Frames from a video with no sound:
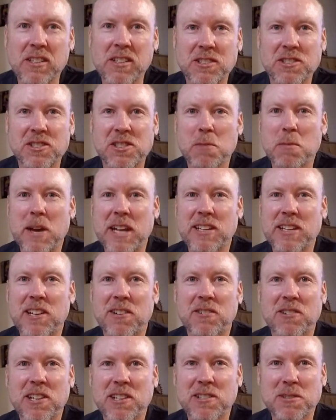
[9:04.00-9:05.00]
It's too bad they
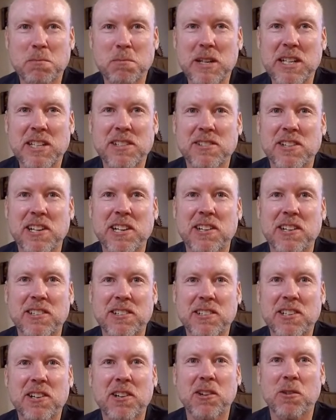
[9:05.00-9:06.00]
don't get as big as like
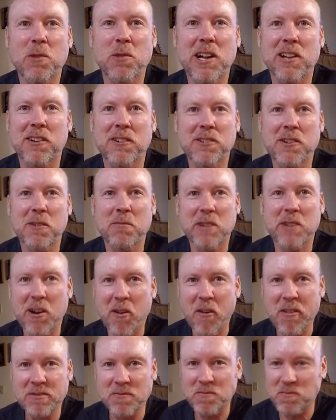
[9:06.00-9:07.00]
a killer whale or something, you
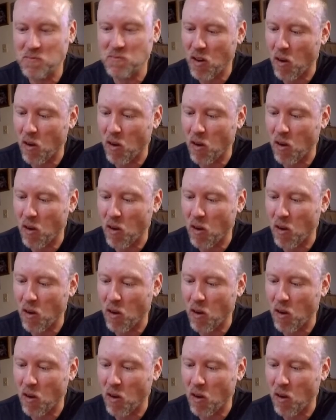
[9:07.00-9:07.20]
know?